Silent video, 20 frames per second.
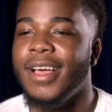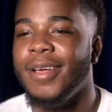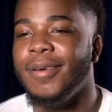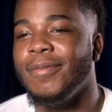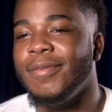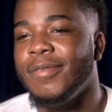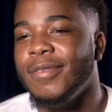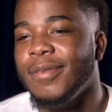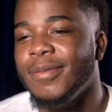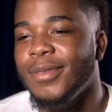
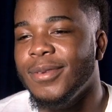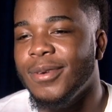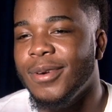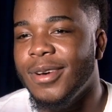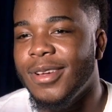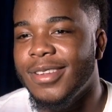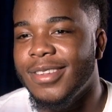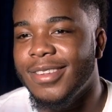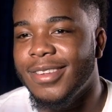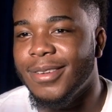I'm from New
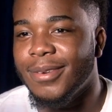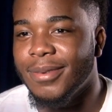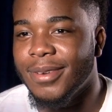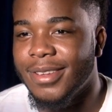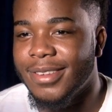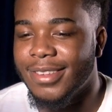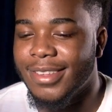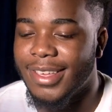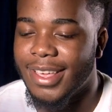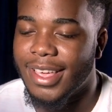Orleans,
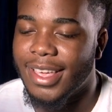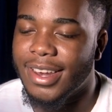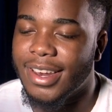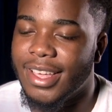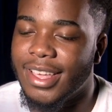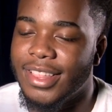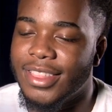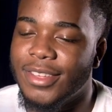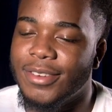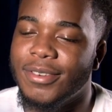
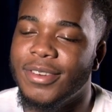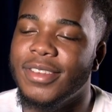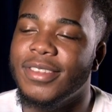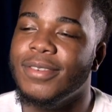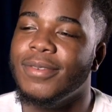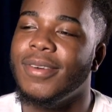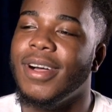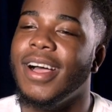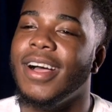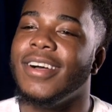Louisiana, and the
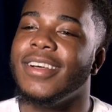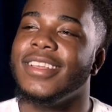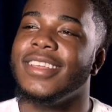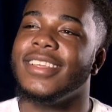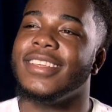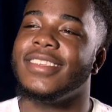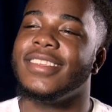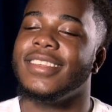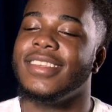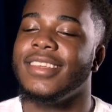reason why I
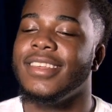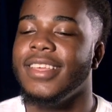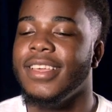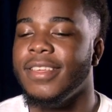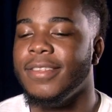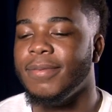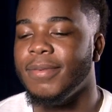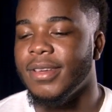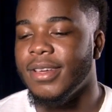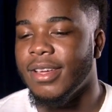auditioned today
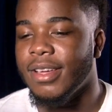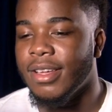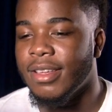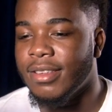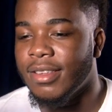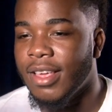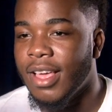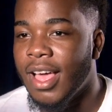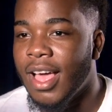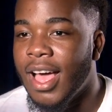is
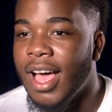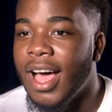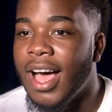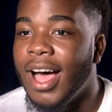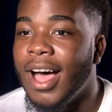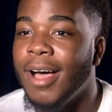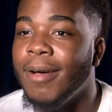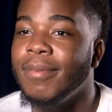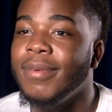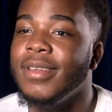because
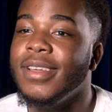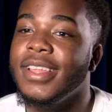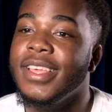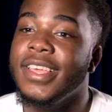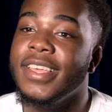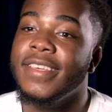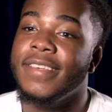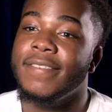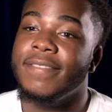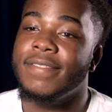I
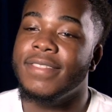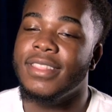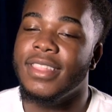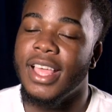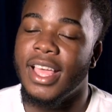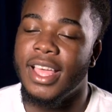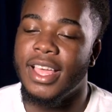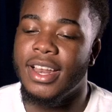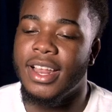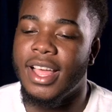believe
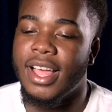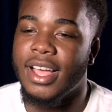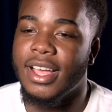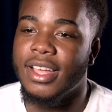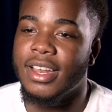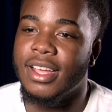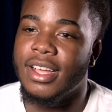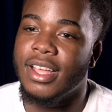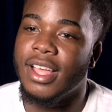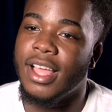that I
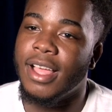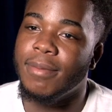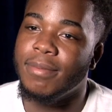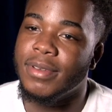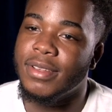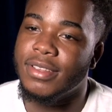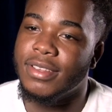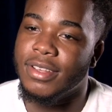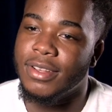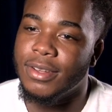could
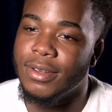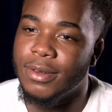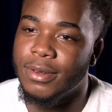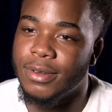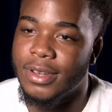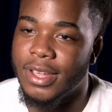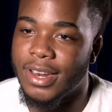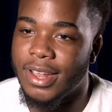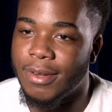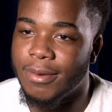accomplish the
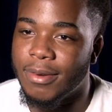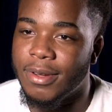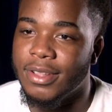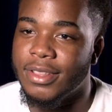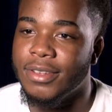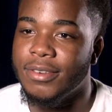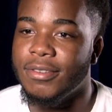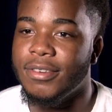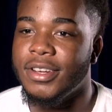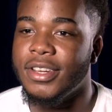goal that I
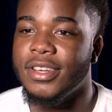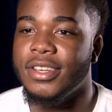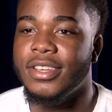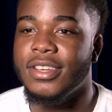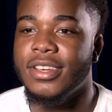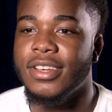wanted to reach.